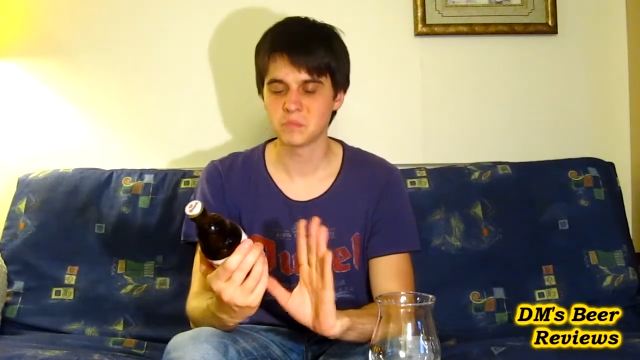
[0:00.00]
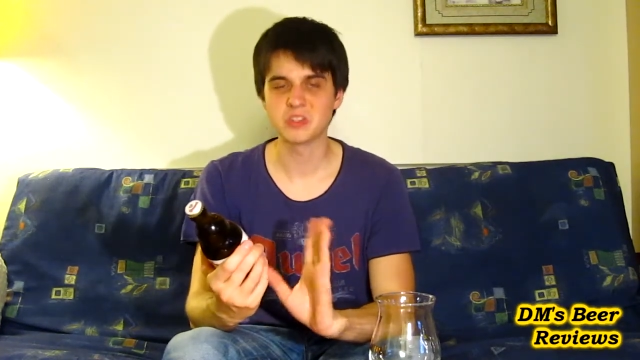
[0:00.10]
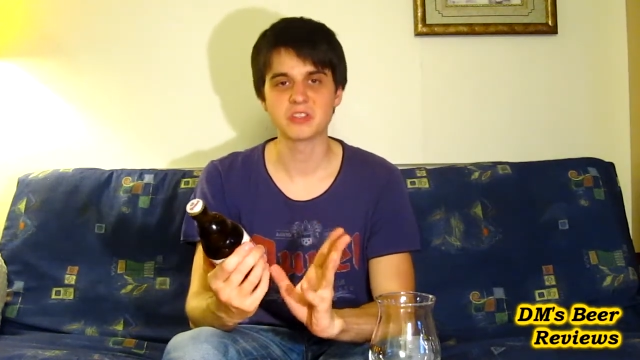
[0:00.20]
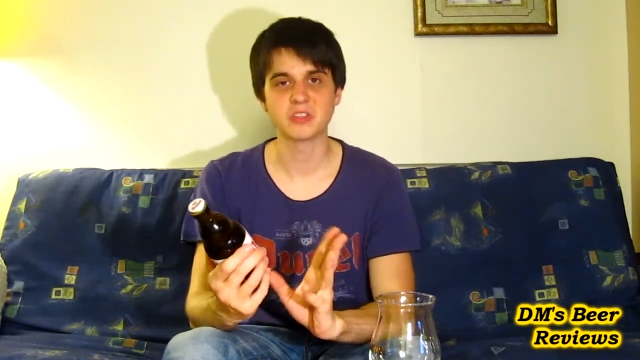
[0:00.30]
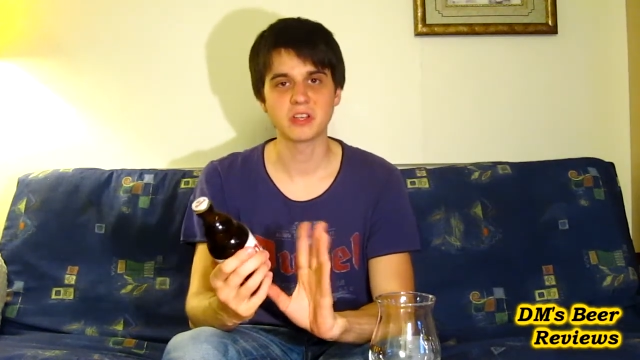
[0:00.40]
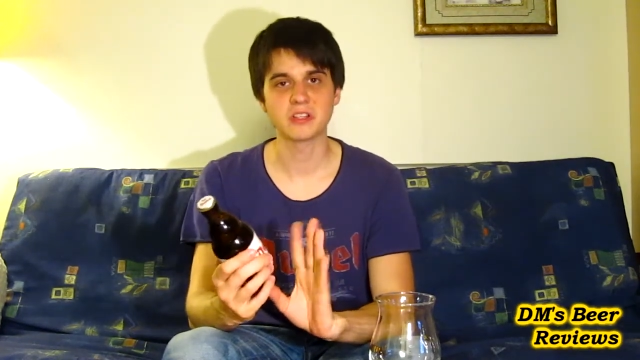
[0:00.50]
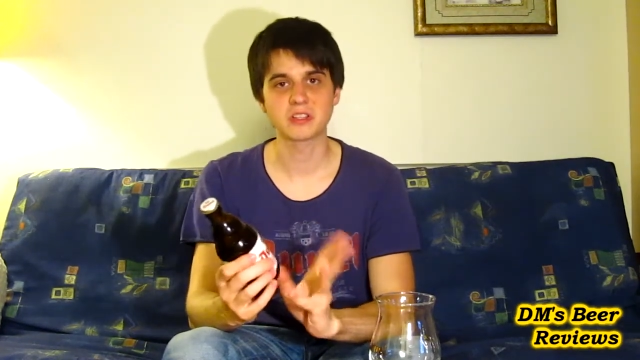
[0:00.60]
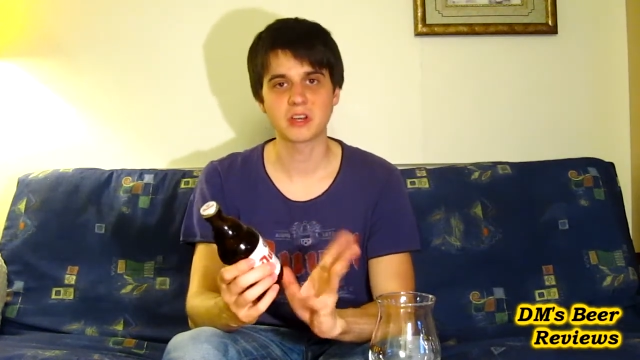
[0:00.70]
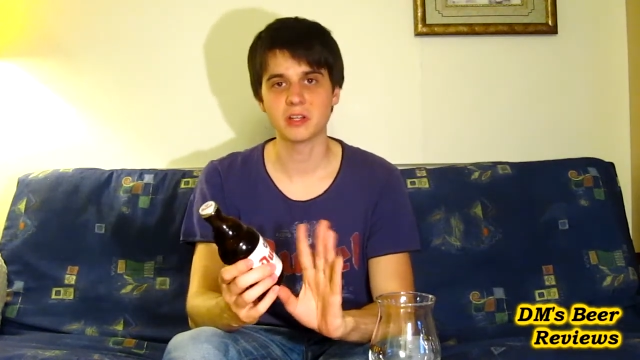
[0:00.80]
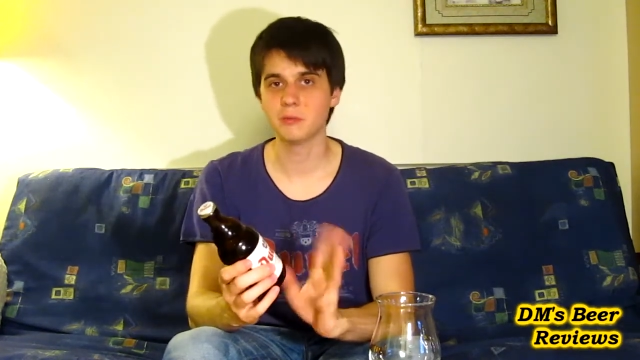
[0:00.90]
there's a
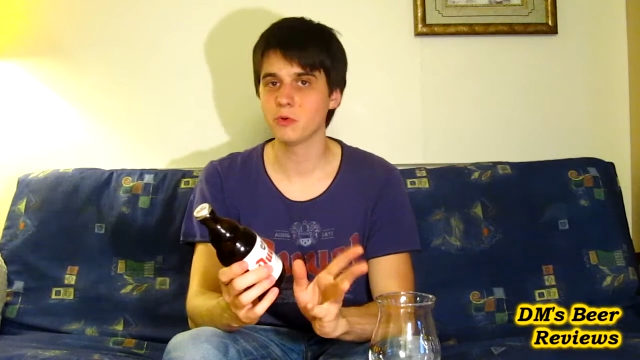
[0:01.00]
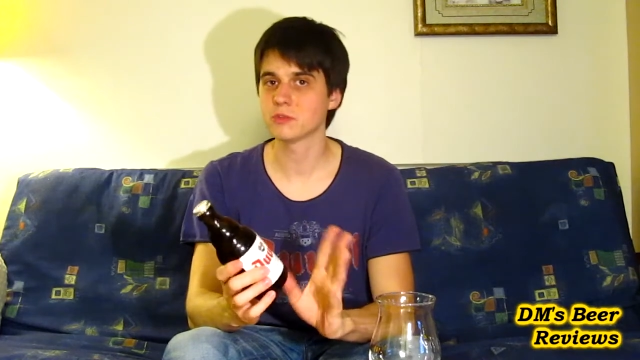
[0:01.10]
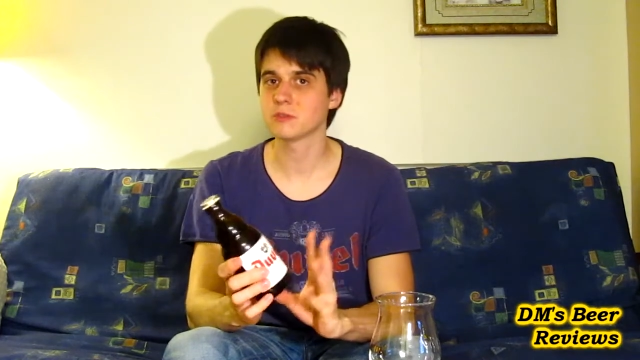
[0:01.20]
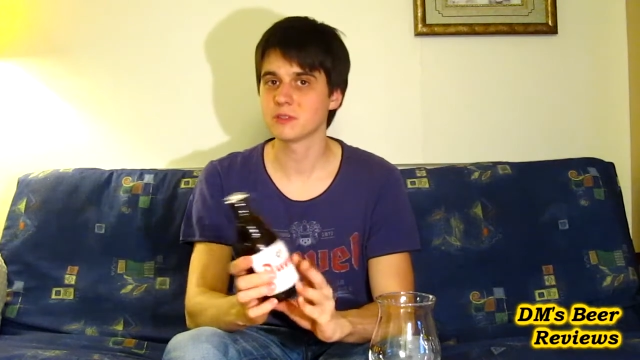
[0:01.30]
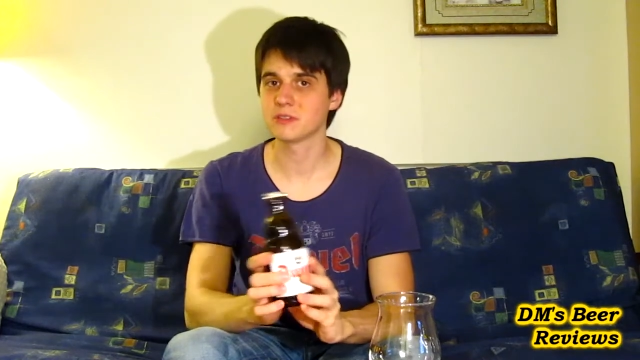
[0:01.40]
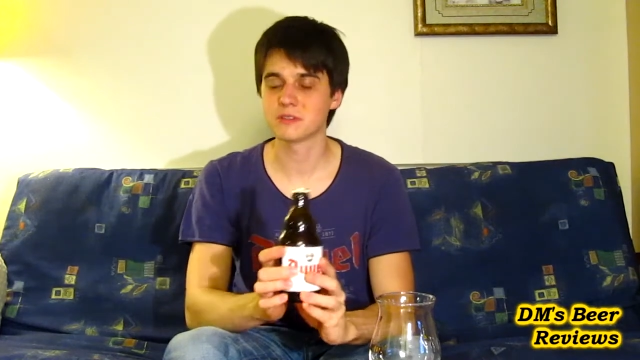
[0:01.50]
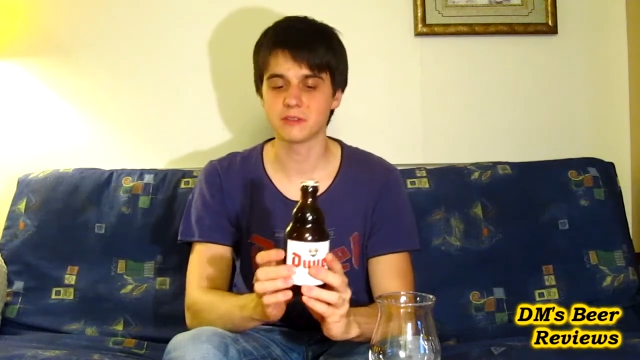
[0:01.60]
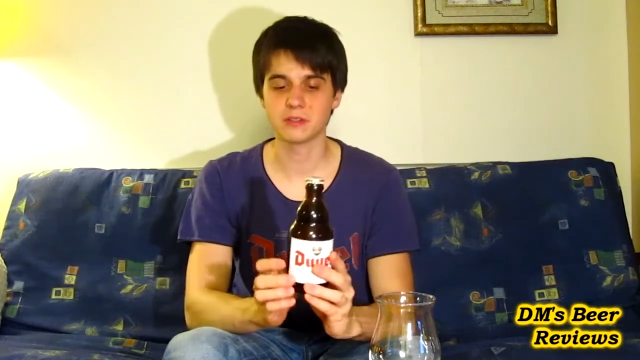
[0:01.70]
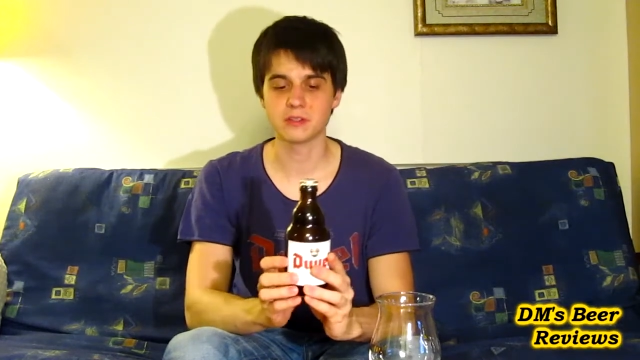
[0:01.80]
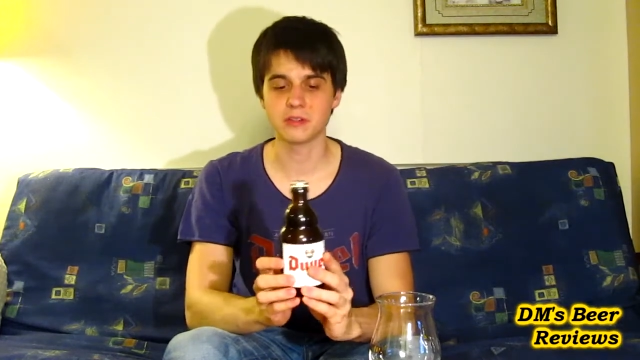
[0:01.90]
nice kind of malt sweetness
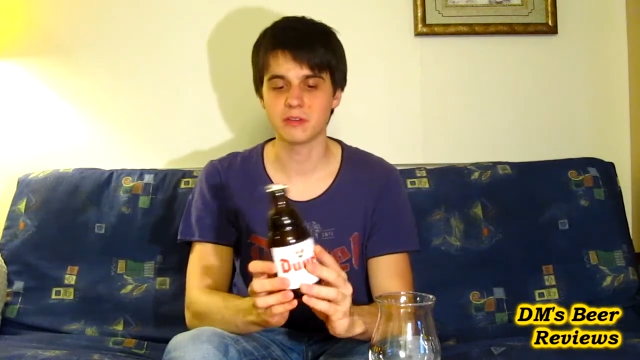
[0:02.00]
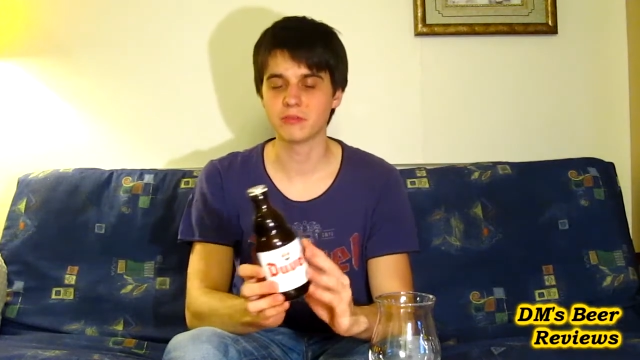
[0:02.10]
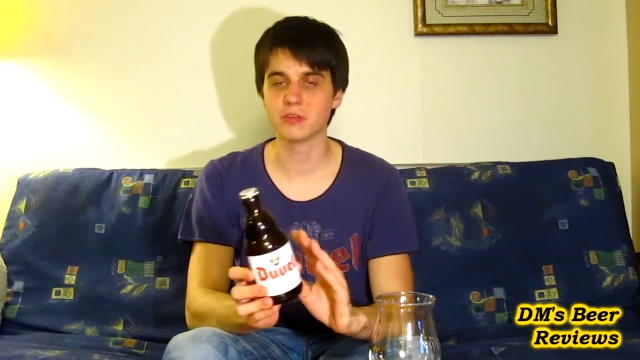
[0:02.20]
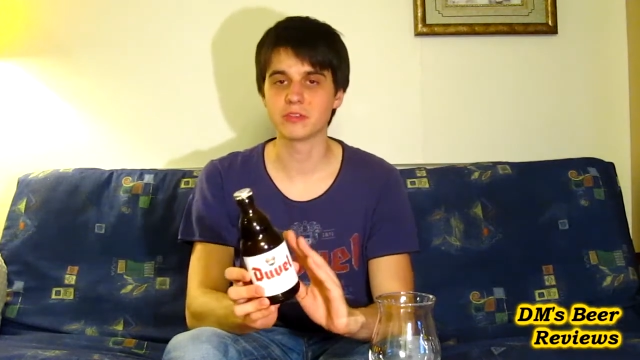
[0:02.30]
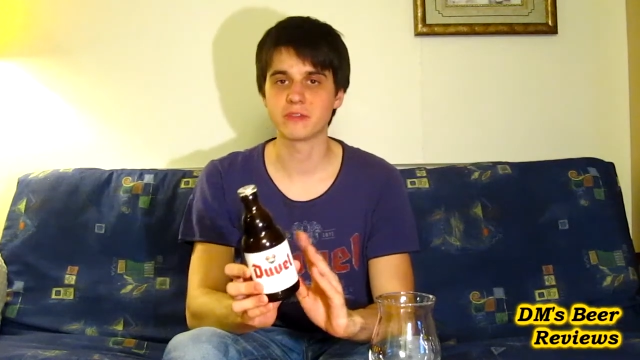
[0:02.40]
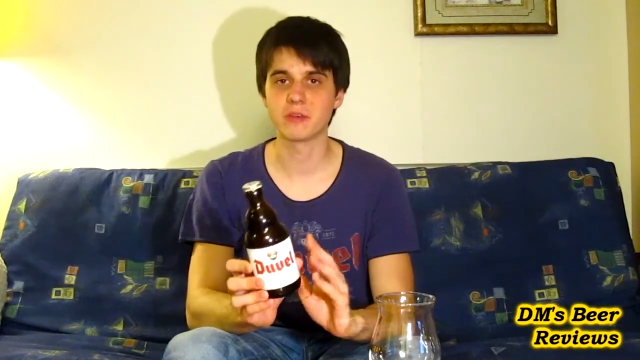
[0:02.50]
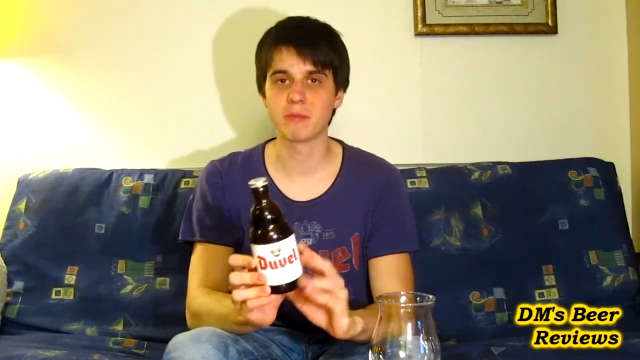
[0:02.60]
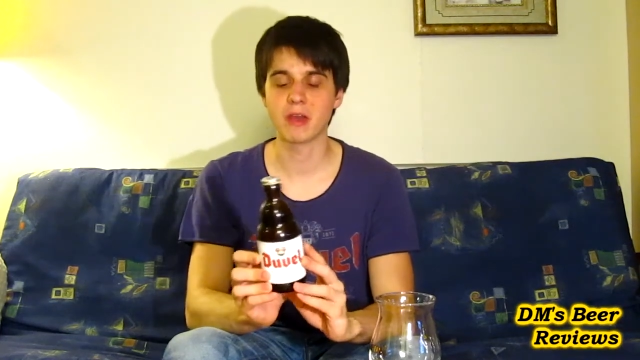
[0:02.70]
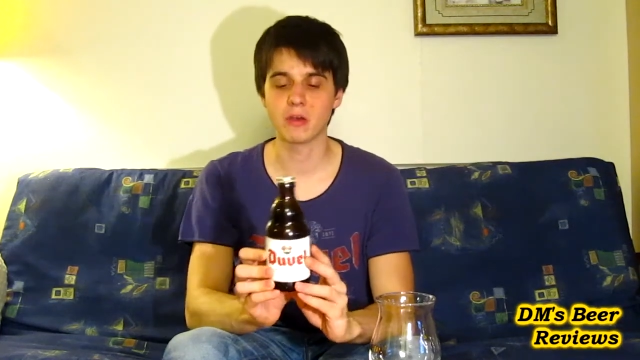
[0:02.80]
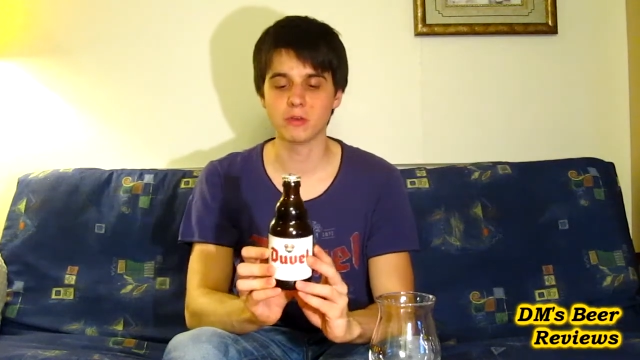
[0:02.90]
to it, even though it's very
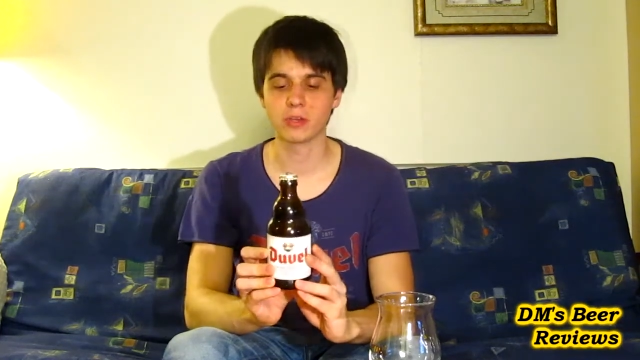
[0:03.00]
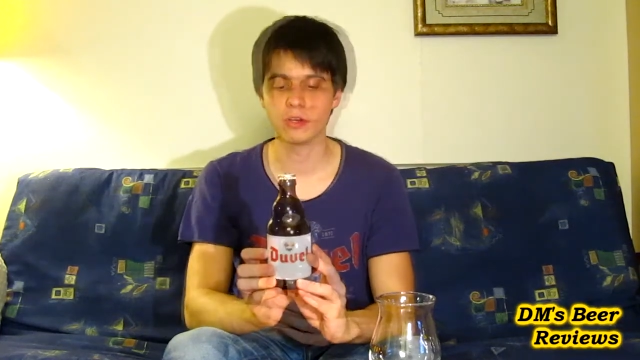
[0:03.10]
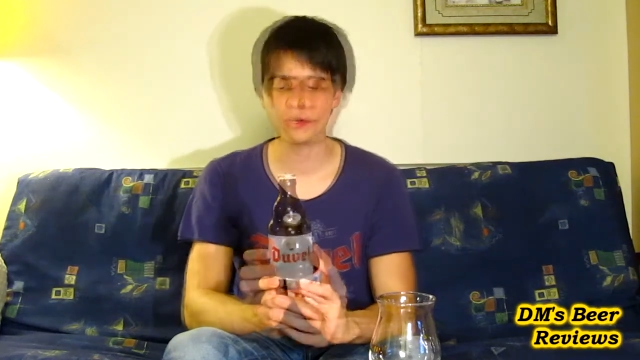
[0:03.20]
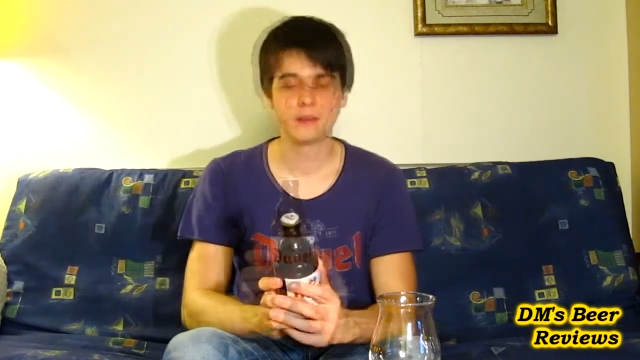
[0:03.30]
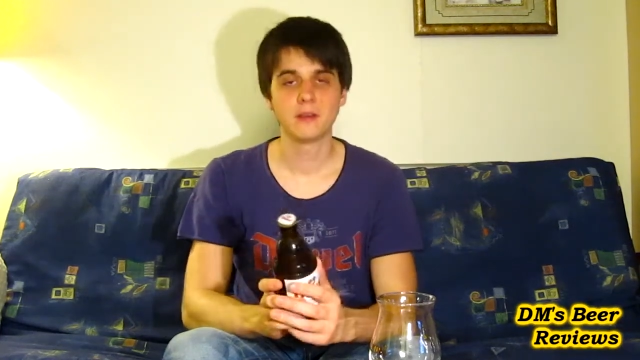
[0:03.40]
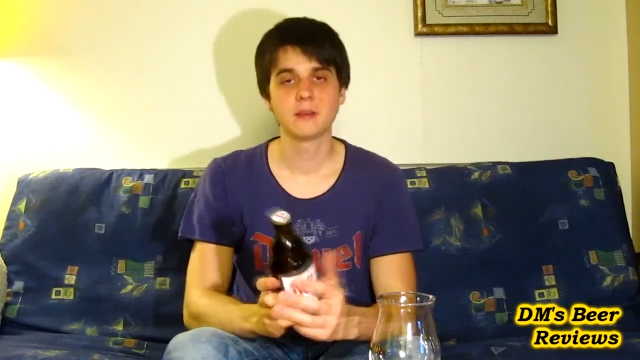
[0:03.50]
pale in color.